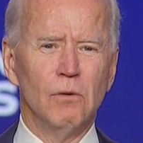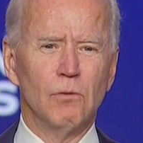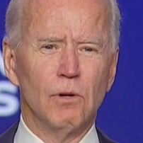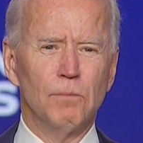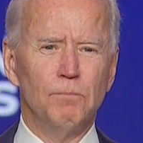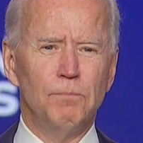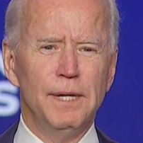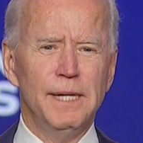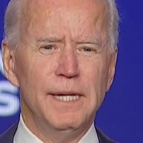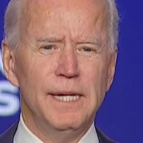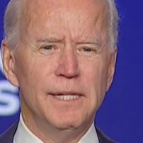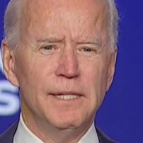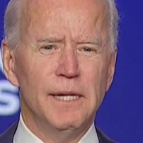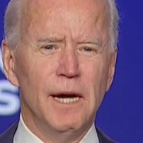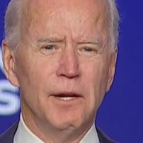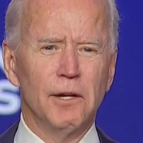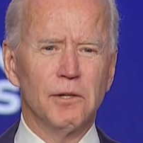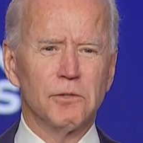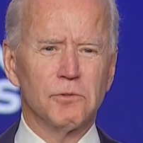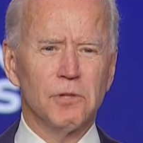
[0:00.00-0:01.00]
We're beating
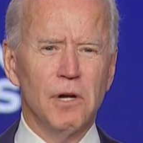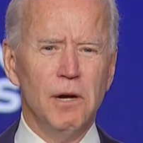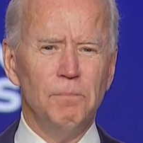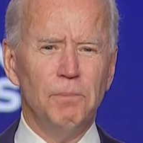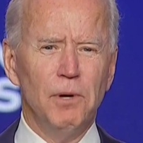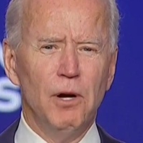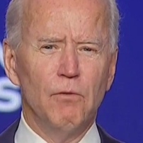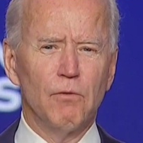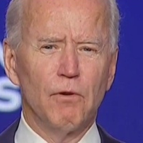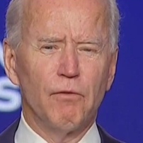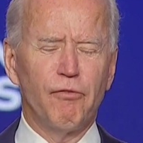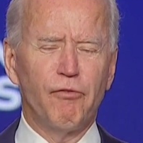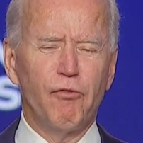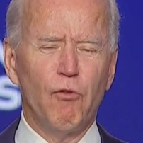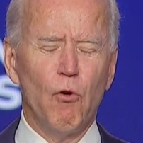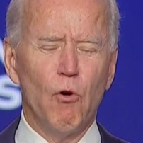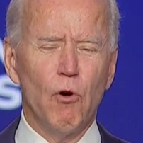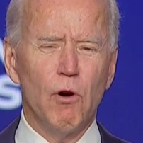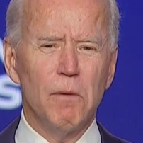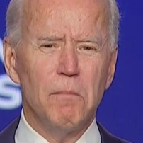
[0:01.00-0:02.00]
Donald Trump by over
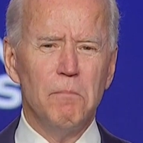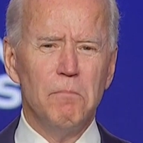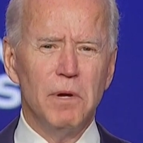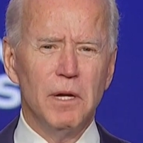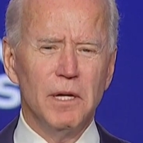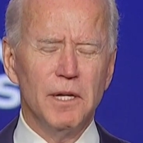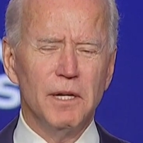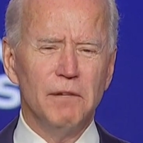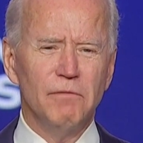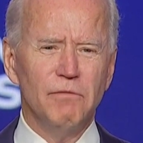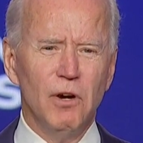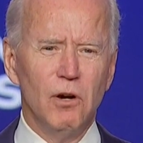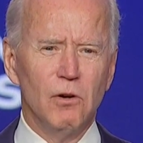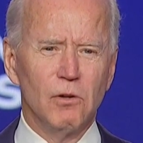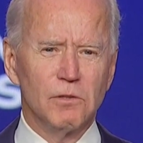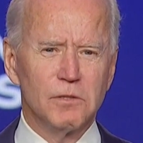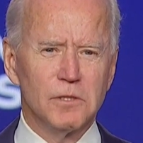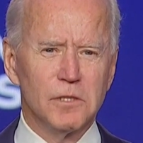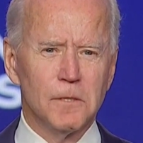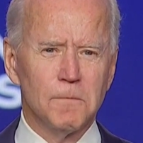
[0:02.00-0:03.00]
4 million
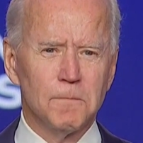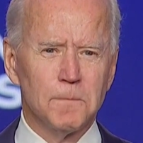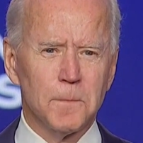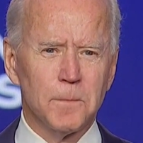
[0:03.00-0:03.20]
votes.